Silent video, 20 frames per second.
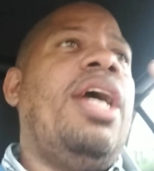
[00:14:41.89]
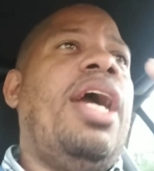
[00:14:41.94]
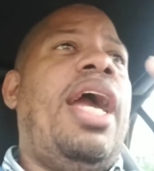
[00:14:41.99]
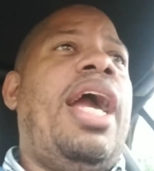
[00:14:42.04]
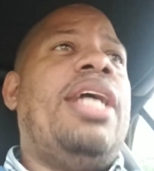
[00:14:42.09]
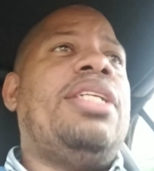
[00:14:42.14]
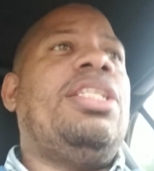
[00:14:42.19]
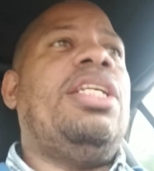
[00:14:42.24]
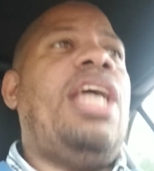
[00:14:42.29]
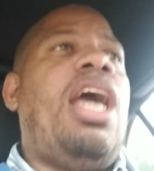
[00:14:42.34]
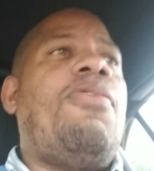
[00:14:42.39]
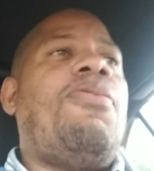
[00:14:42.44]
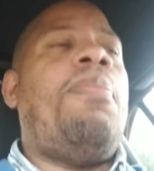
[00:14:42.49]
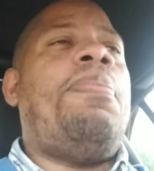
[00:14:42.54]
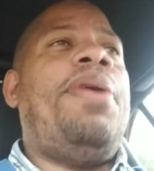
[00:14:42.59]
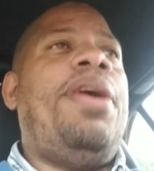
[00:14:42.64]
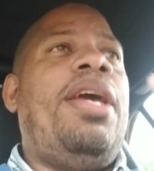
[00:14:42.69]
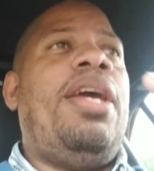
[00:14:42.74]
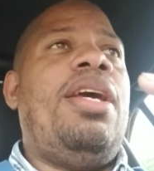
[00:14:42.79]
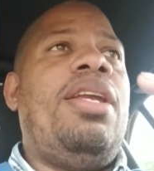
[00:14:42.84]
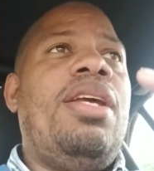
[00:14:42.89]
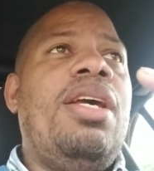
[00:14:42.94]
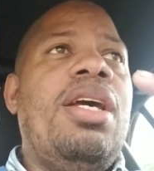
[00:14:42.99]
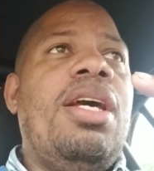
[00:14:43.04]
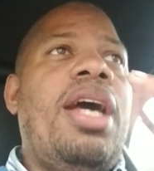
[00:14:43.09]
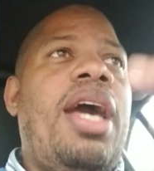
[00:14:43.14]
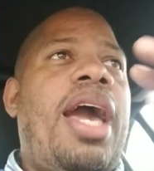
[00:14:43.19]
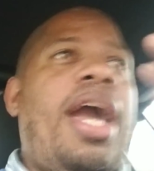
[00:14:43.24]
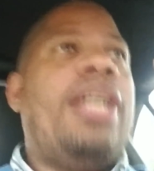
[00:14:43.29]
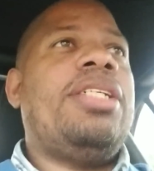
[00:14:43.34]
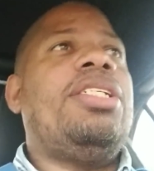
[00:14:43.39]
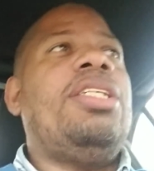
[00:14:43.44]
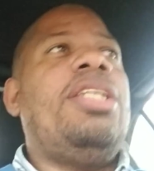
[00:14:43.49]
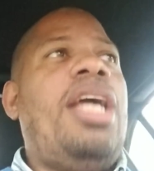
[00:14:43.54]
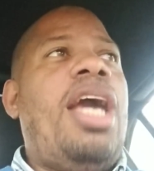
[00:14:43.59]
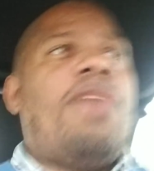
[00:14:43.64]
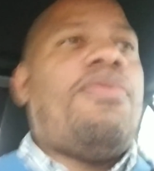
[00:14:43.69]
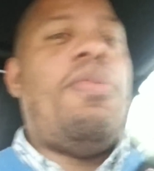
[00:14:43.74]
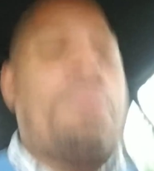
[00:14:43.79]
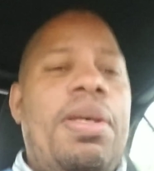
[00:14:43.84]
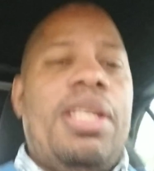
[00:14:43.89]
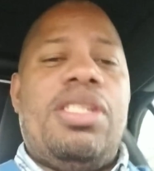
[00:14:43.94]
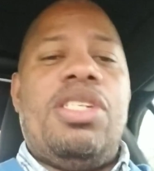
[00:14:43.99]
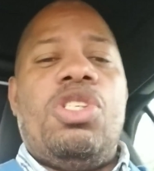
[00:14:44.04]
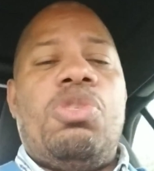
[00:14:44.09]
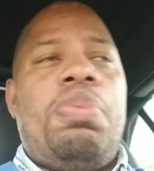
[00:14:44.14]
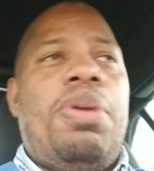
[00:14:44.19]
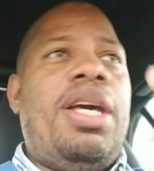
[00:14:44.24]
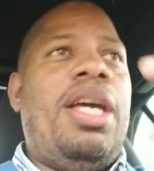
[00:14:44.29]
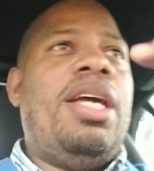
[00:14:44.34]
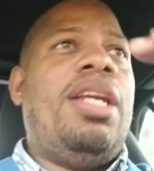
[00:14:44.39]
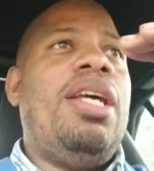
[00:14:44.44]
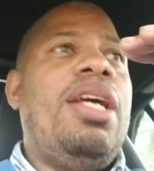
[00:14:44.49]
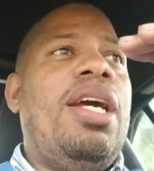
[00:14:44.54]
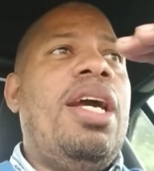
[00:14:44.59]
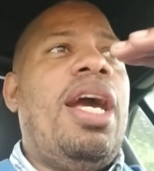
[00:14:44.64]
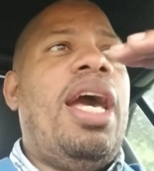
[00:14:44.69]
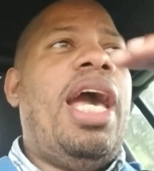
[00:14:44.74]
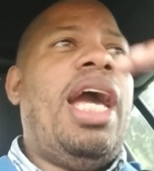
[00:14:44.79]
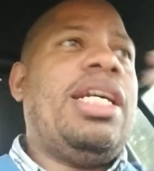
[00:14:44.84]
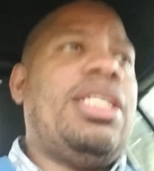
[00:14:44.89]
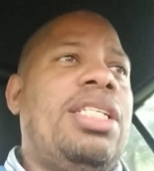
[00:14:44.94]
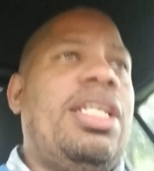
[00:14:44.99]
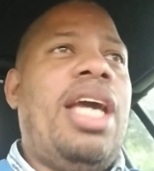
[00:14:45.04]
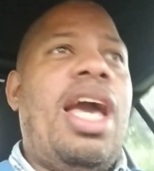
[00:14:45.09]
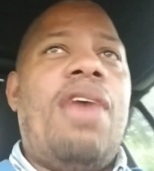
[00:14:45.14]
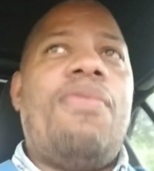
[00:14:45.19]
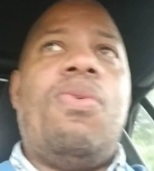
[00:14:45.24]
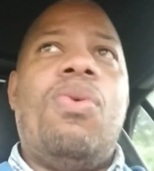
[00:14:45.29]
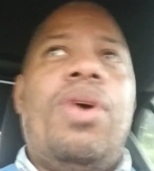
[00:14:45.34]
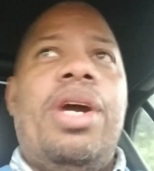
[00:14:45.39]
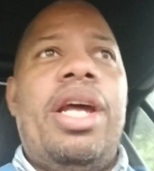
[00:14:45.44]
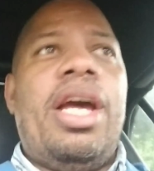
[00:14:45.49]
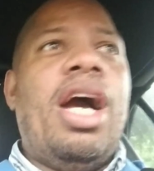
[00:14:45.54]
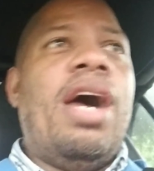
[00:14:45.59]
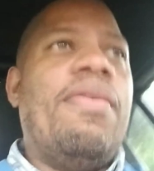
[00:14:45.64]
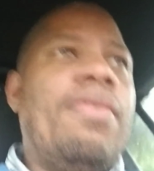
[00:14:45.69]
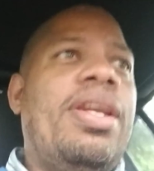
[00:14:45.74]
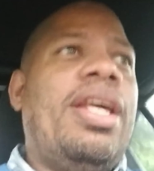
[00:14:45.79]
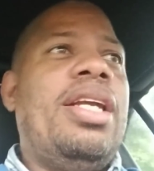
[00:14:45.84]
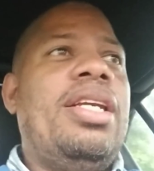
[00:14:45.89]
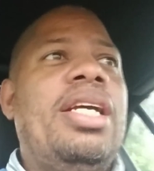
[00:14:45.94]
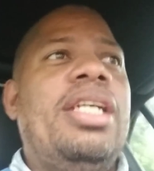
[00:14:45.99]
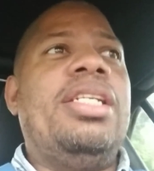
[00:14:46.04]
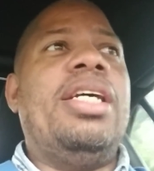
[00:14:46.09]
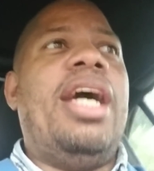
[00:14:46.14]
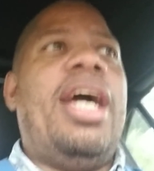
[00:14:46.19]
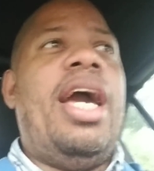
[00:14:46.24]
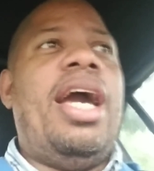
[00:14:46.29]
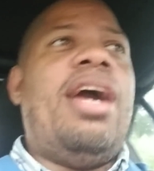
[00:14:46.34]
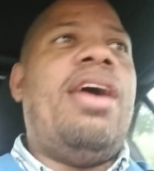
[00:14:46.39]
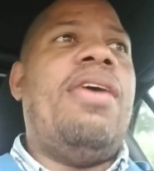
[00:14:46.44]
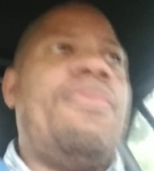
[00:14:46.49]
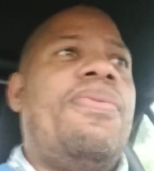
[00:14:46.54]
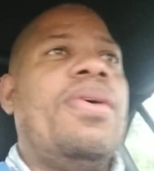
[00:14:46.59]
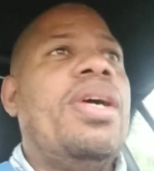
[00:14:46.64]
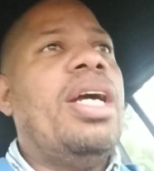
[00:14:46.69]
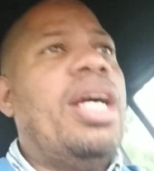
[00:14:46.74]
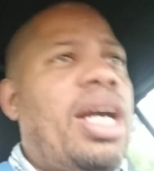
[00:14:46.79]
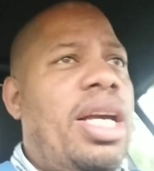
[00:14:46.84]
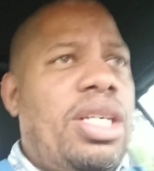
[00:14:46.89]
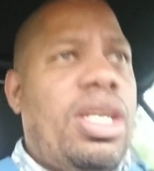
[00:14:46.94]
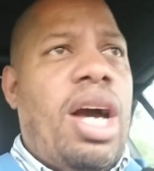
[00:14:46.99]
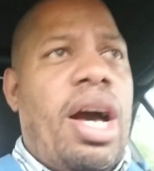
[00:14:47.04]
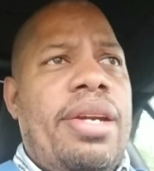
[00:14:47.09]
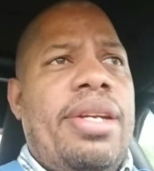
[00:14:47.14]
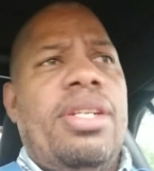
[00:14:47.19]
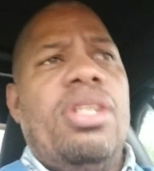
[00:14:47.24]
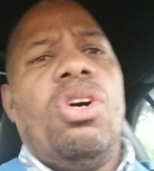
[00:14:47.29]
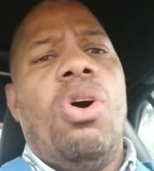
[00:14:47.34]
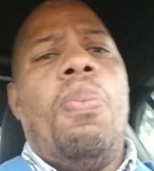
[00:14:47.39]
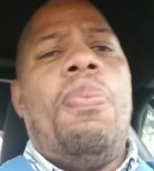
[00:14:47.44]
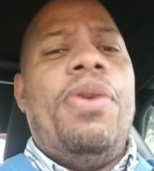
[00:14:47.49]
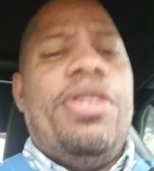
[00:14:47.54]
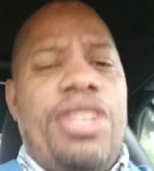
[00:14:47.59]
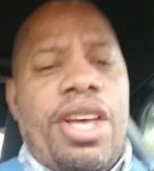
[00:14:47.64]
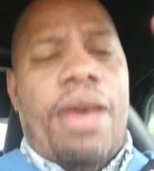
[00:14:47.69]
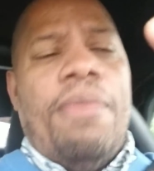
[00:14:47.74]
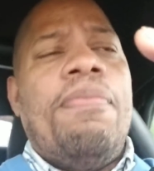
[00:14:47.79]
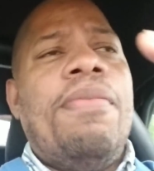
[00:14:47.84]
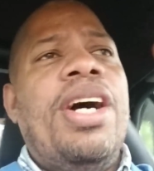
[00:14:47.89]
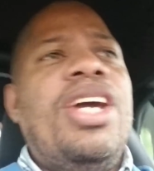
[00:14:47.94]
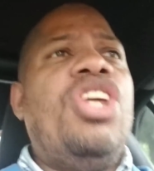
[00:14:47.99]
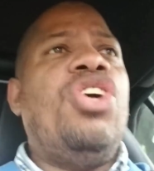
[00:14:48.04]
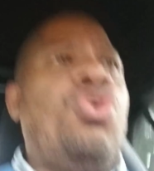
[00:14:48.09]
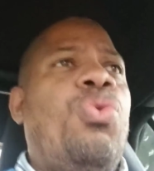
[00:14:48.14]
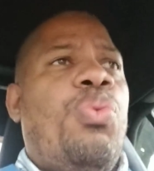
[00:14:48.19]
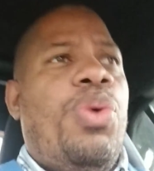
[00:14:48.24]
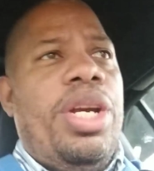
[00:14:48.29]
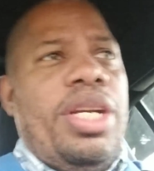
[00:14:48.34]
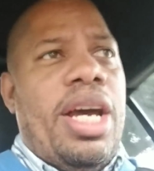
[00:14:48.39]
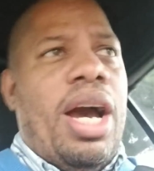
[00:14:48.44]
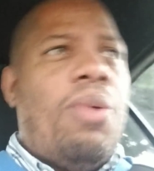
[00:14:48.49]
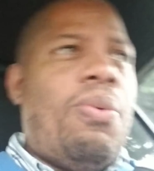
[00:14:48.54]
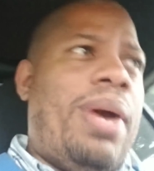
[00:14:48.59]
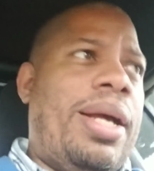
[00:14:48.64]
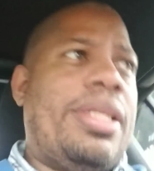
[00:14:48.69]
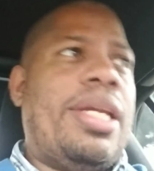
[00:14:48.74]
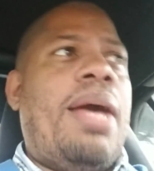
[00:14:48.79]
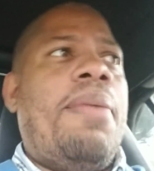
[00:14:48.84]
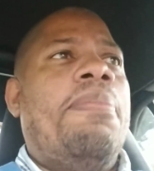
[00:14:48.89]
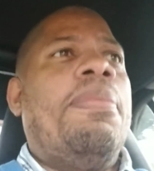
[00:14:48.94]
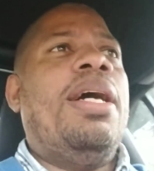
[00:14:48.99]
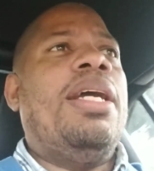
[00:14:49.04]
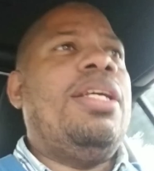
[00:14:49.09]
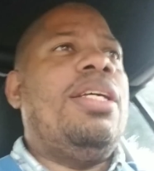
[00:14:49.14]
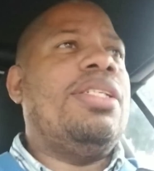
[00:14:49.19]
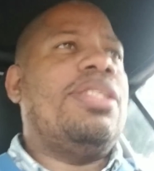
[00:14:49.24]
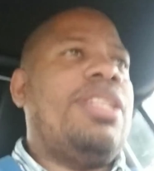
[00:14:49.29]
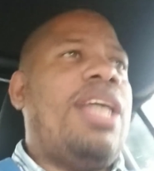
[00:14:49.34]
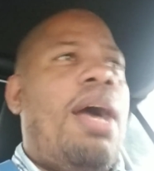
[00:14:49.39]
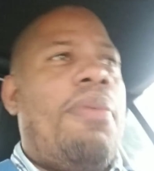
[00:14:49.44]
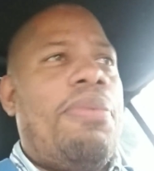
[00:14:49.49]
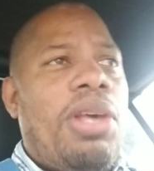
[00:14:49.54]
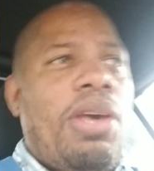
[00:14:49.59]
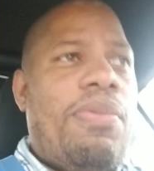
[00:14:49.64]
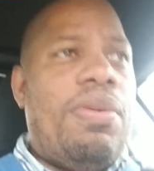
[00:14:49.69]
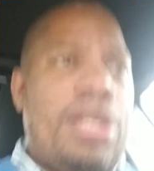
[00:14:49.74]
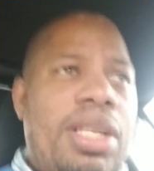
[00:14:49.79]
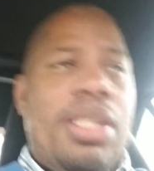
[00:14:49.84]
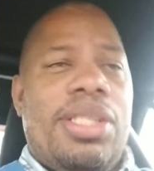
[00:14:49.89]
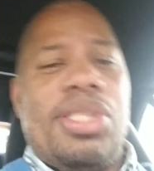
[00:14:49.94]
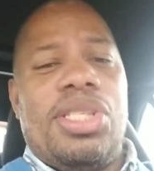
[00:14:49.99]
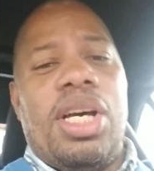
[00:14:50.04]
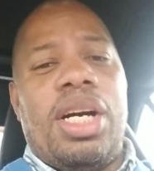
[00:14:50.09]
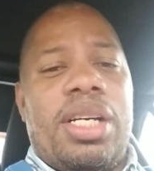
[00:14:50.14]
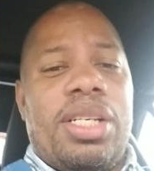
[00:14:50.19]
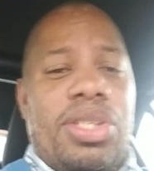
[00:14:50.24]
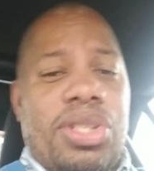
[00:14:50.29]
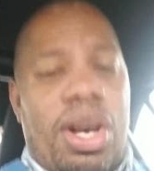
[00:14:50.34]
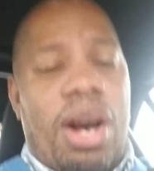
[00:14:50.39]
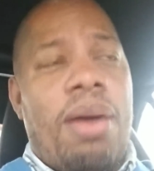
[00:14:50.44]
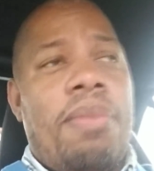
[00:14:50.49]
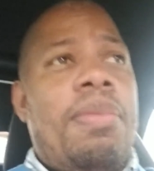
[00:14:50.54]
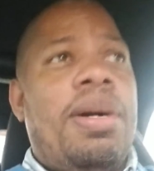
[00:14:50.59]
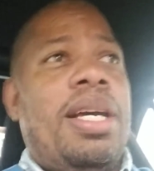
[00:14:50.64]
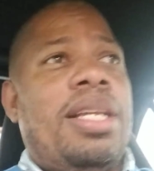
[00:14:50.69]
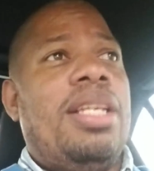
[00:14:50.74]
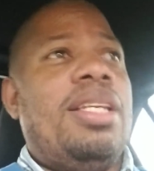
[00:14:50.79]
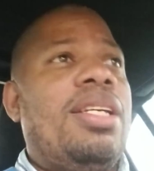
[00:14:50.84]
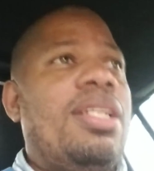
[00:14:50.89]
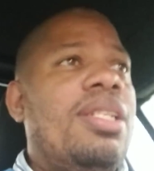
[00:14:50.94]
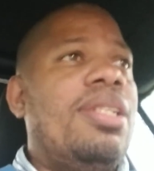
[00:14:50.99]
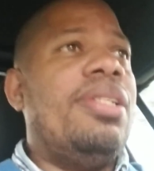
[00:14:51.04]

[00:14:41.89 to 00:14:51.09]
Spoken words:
actually have a plan, actually have a business plan, actually have whatever they need to have, and y'all need to go put that money and redirect that money and stop giving these suckers y'all money